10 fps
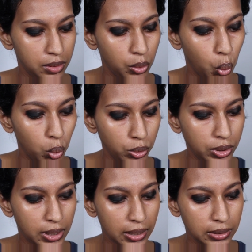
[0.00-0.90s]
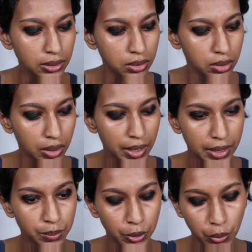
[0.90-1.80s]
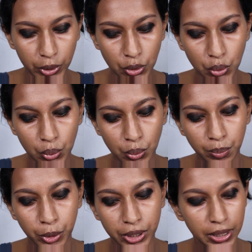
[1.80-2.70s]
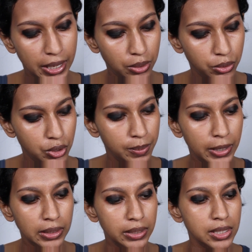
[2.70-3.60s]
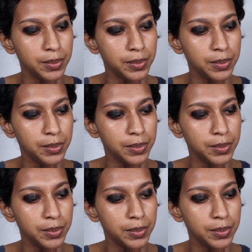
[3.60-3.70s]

gold color, and we're going to put that onto my lids.